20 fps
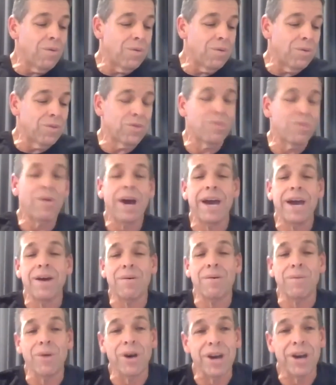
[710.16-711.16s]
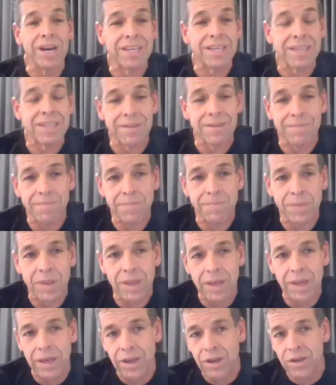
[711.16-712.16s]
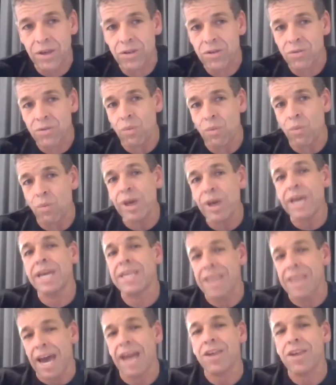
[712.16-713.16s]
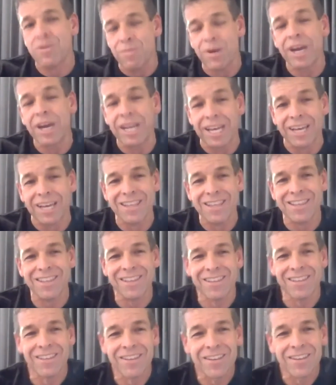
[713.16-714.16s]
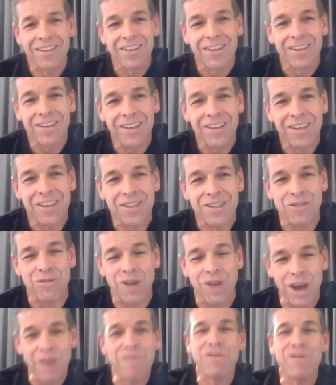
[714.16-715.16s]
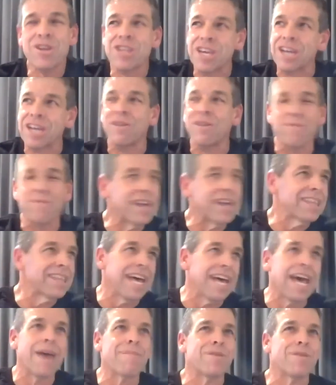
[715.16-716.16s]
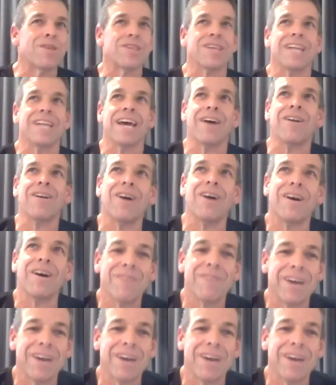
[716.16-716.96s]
the way it works is we attach meanings to every single event that happens in our life.